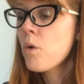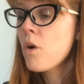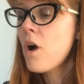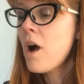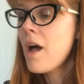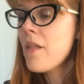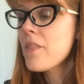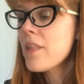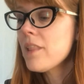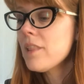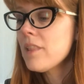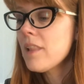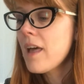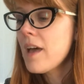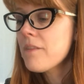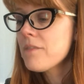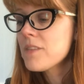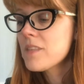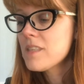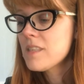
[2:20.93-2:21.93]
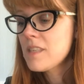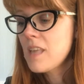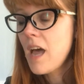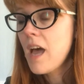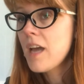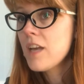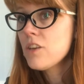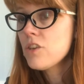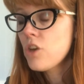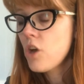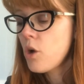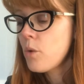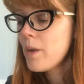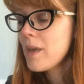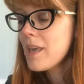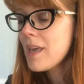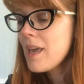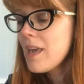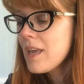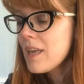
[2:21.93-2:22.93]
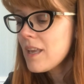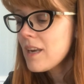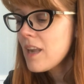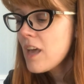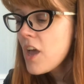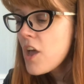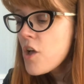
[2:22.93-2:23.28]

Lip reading: on the left side going in,